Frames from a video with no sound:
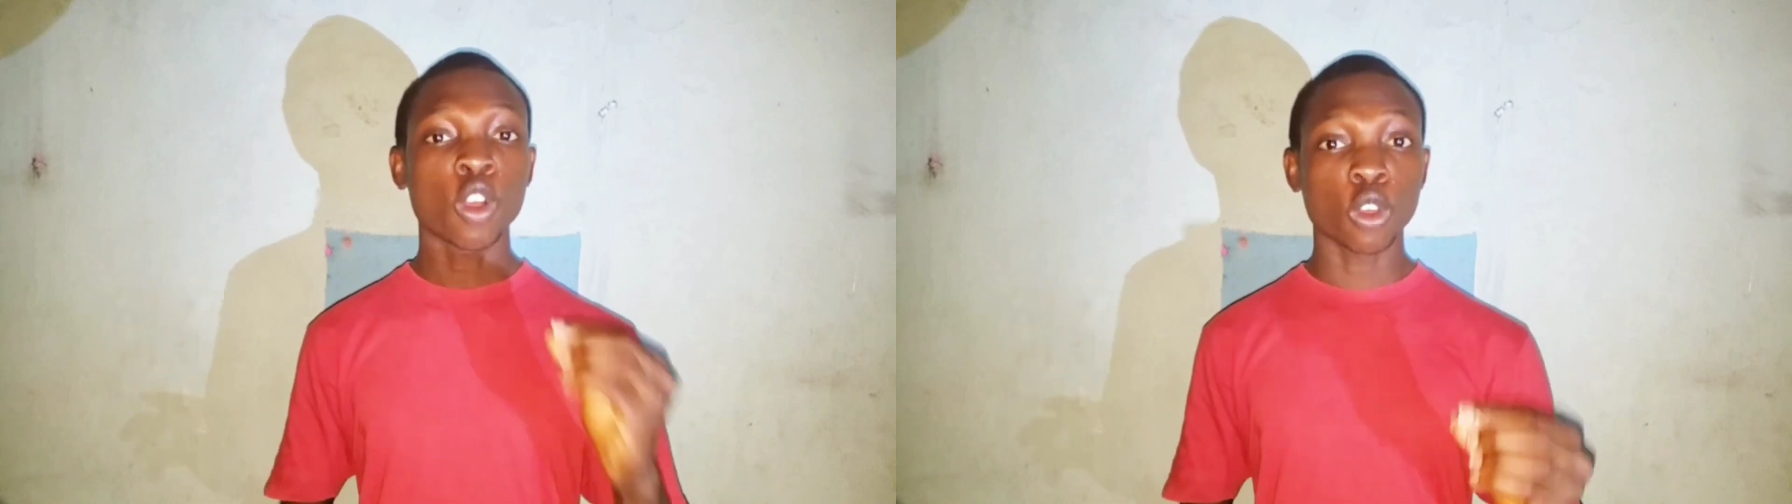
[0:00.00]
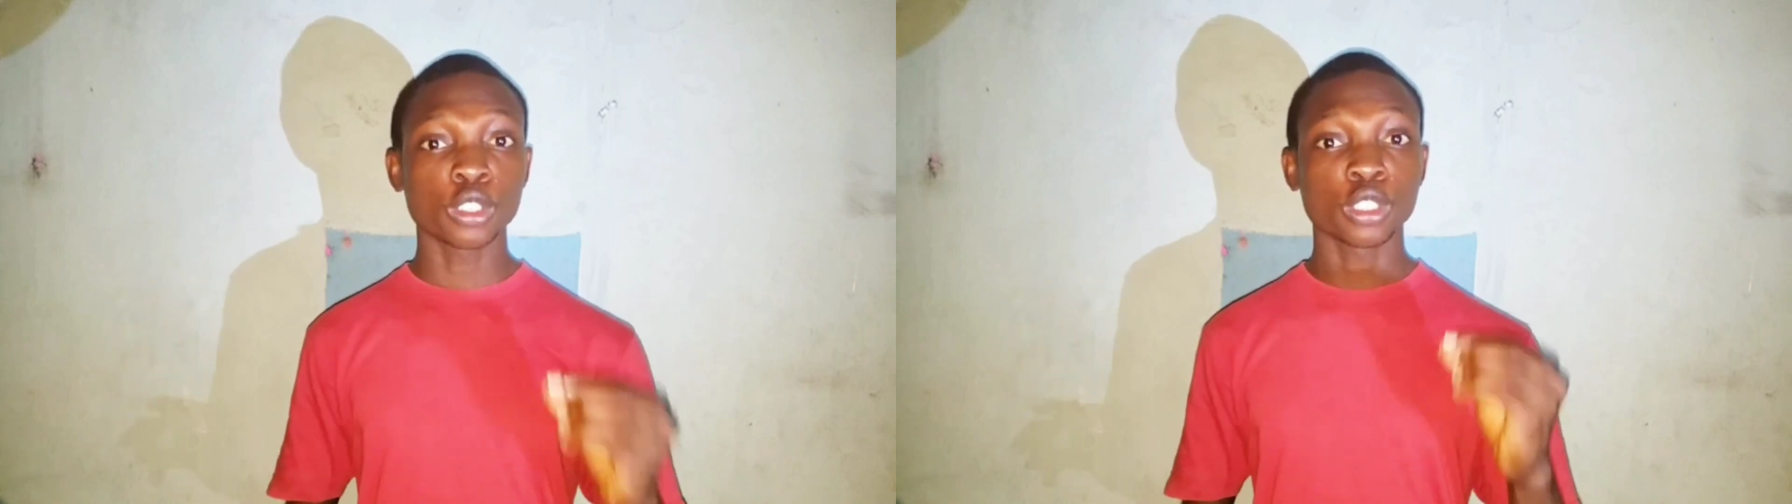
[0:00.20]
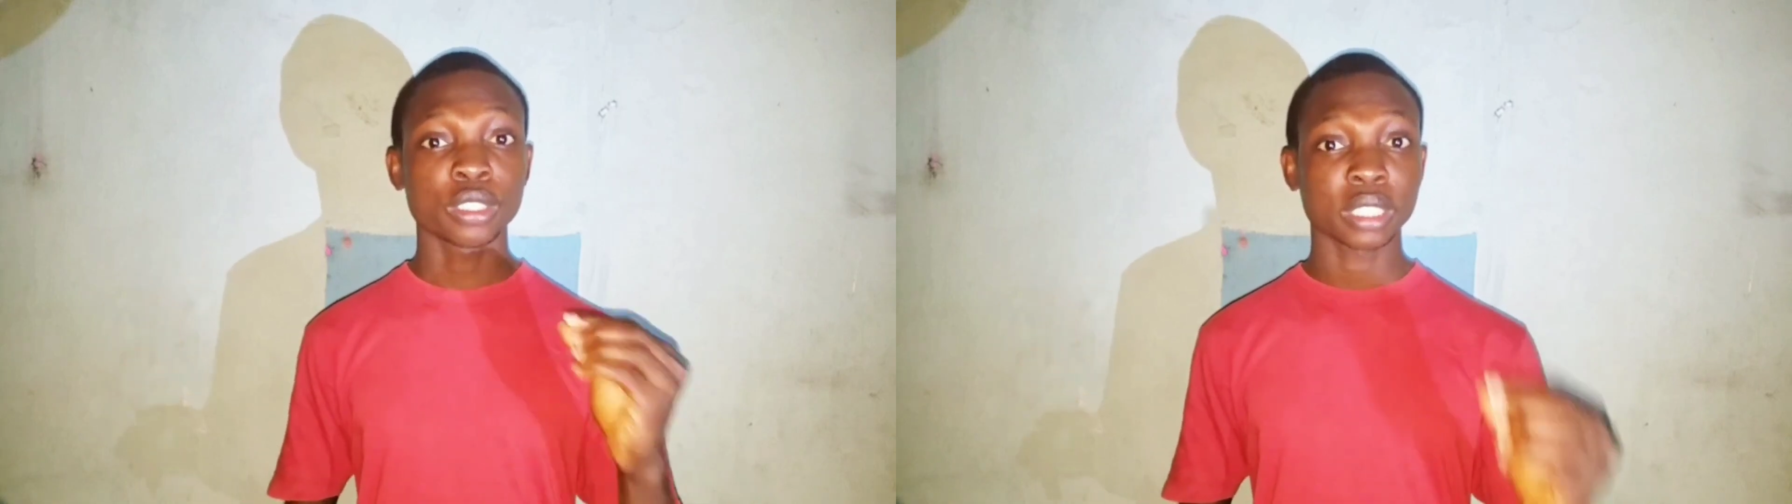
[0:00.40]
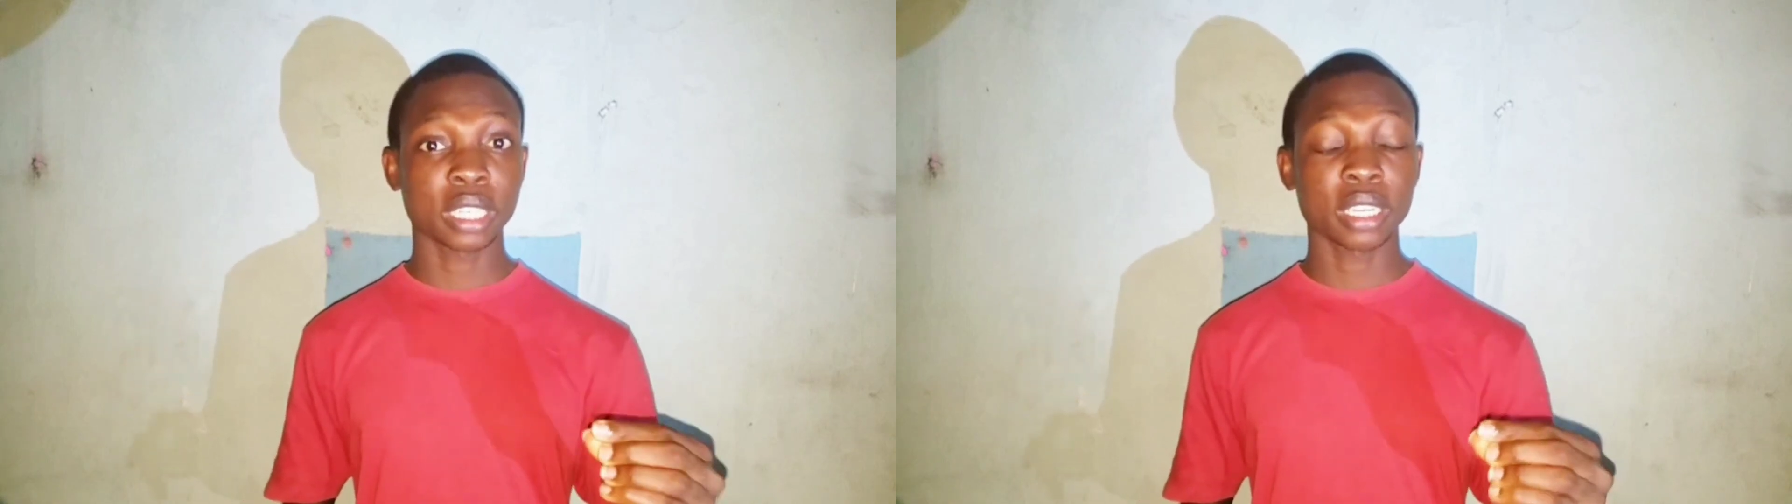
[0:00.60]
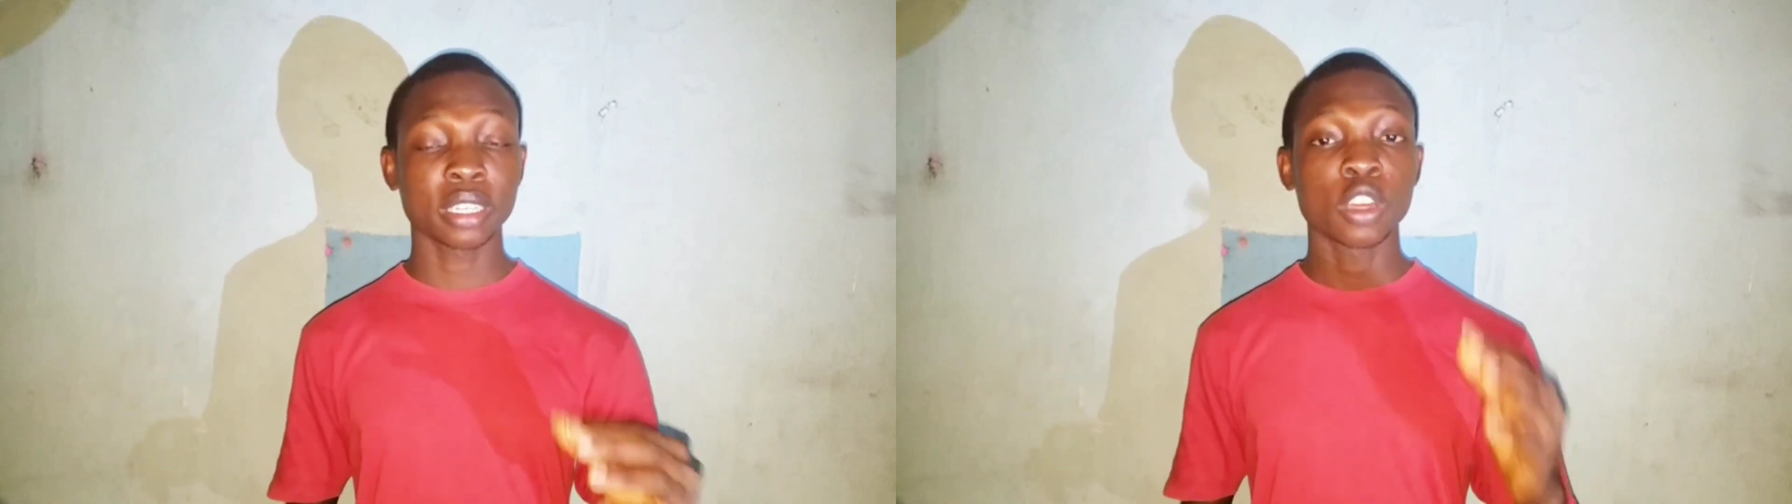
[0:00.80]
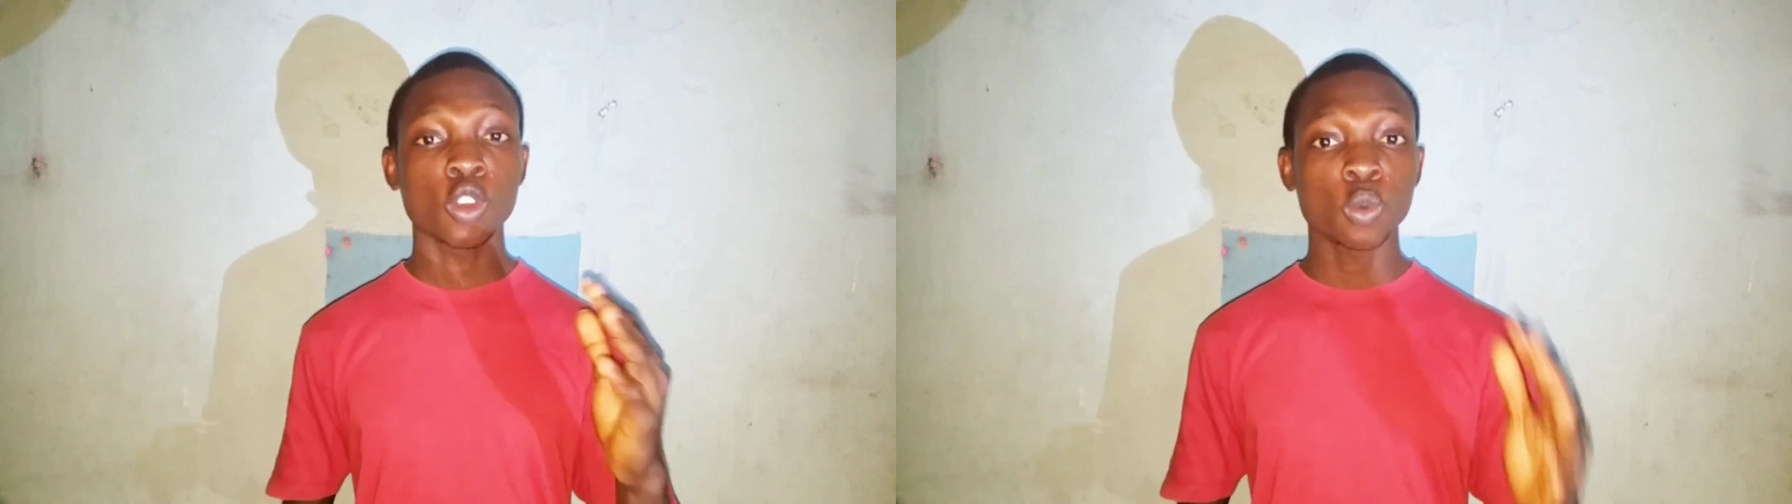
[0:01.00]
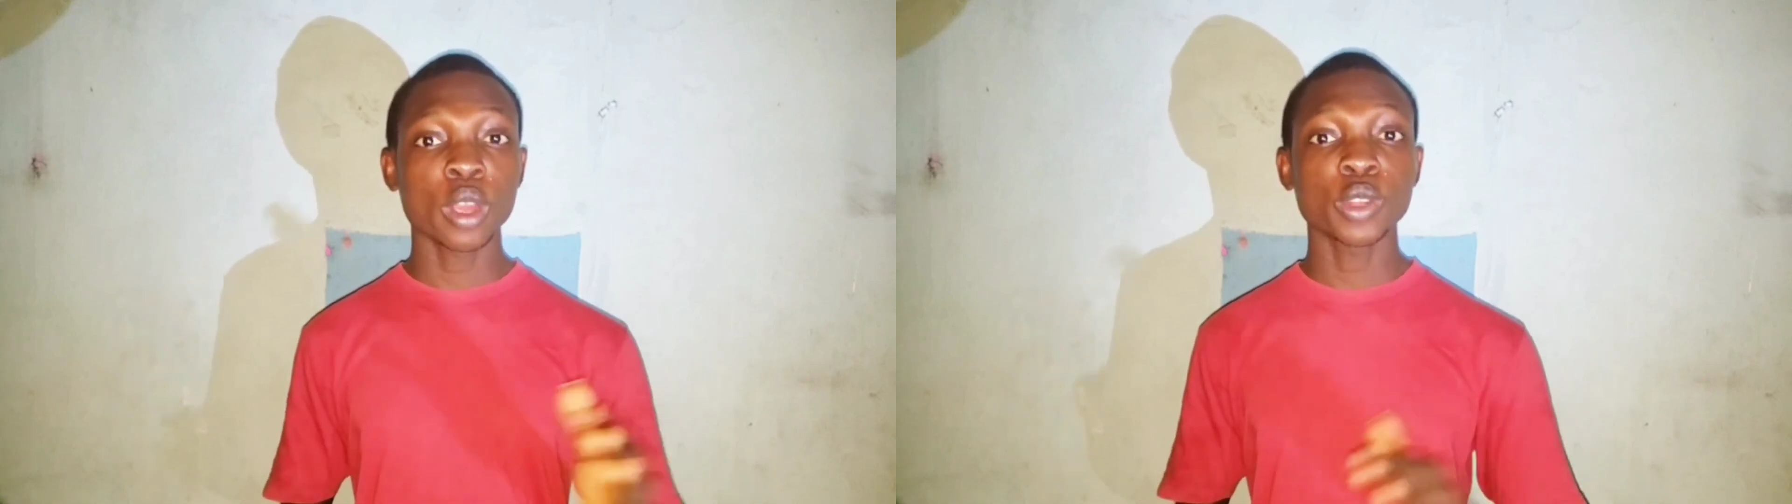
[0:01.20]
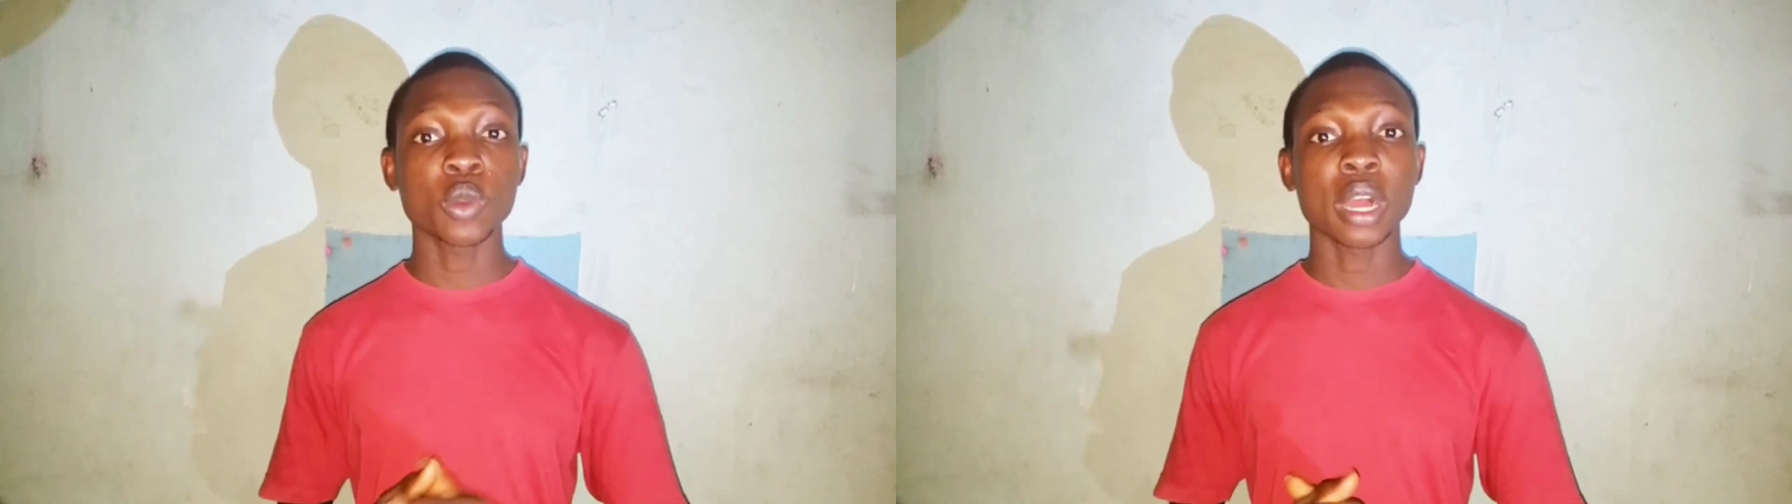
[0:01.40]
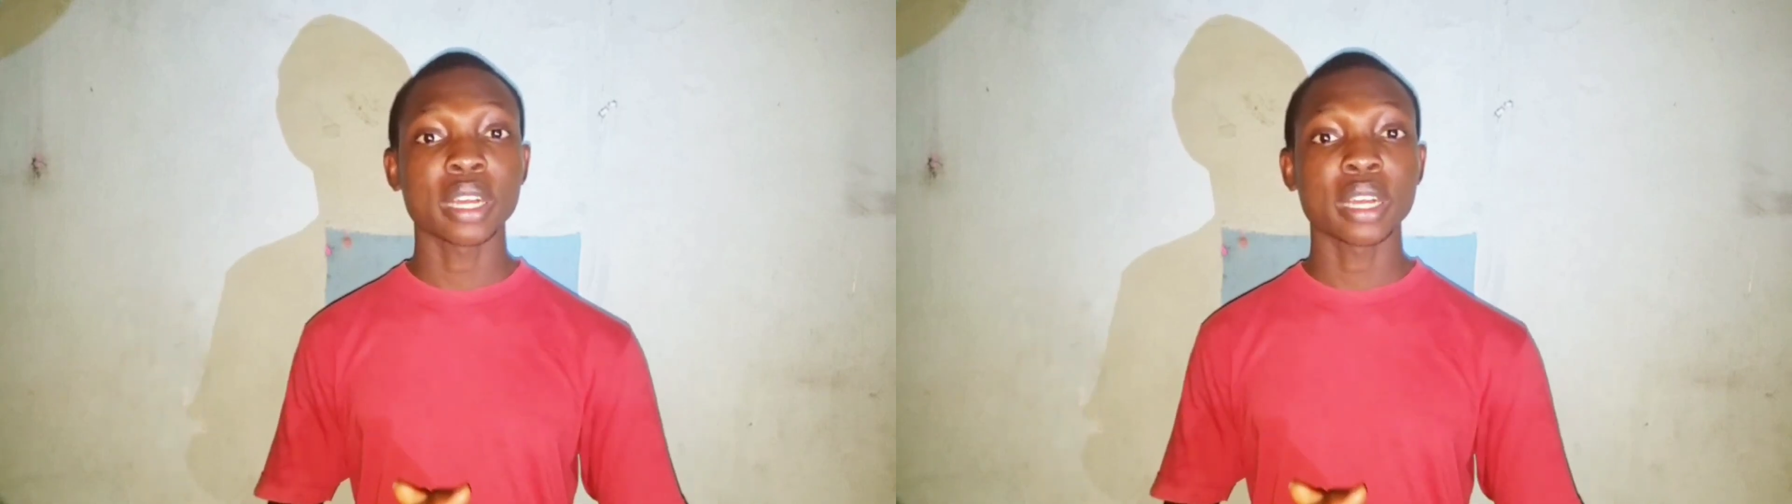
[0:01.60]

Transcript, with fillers: on your skin when you are